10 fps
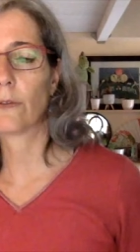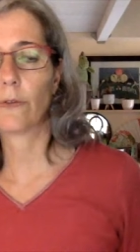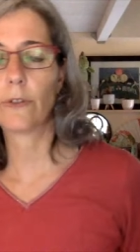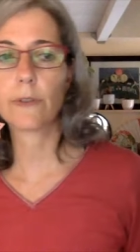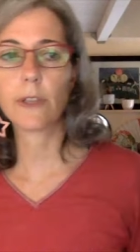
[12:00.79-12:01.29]
to
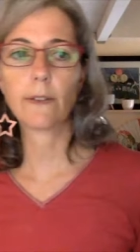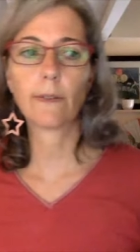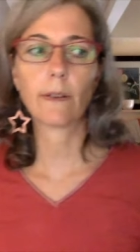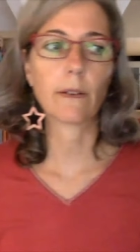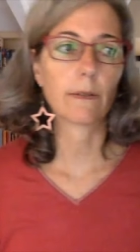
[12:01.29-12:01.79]
use it.
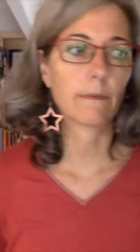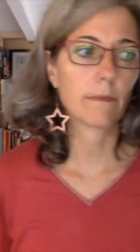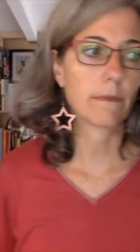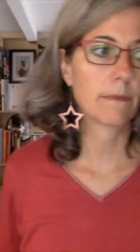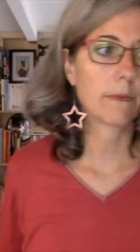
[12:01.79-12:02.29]

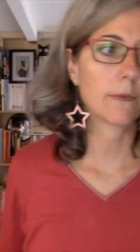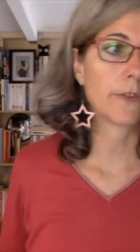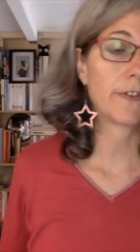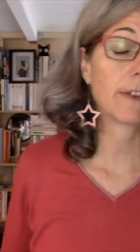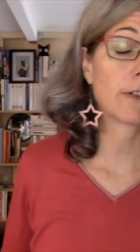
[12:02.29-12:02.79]
Um,
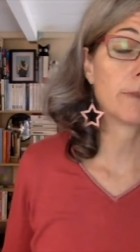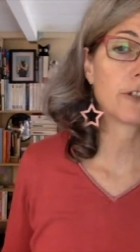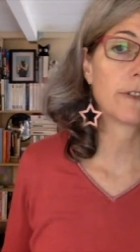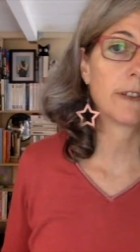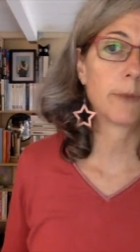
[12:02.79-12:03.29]
we've
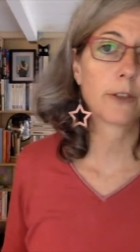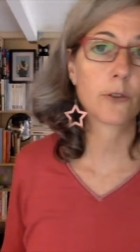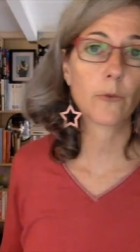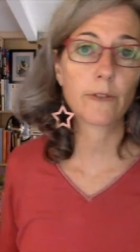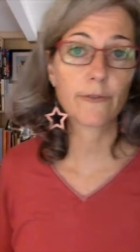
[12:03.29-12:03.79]
decommissioned it
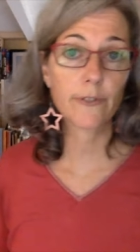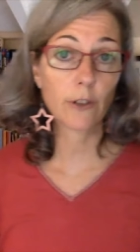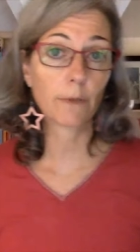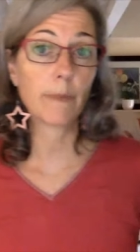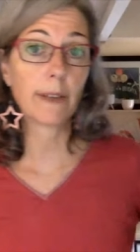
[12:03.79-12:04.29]
because we
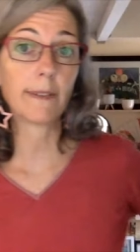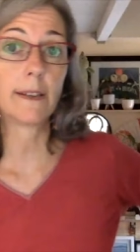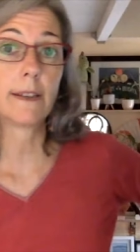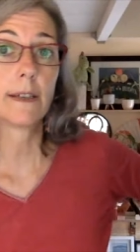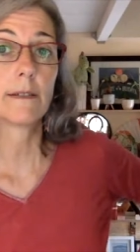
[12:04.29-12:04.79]
stopped
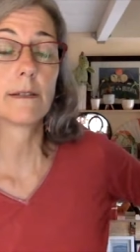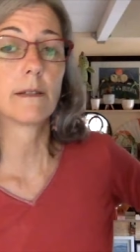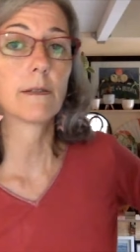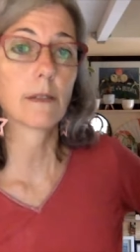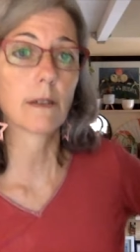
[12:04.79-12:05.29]
maintaining it
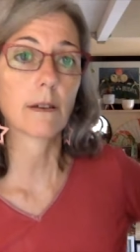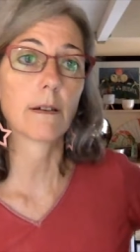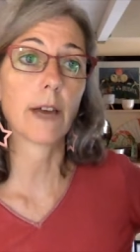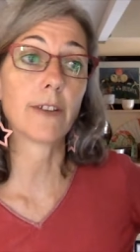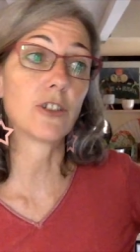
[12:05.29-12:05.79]
since
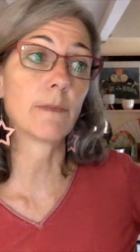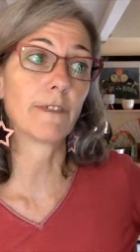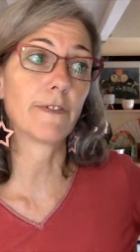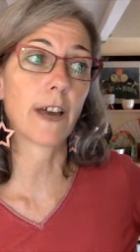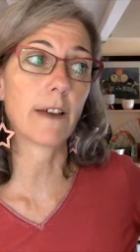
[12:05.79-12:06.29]
uh,
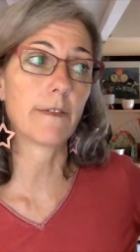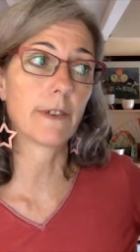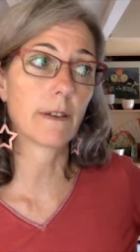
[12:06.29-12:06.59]
HTML5.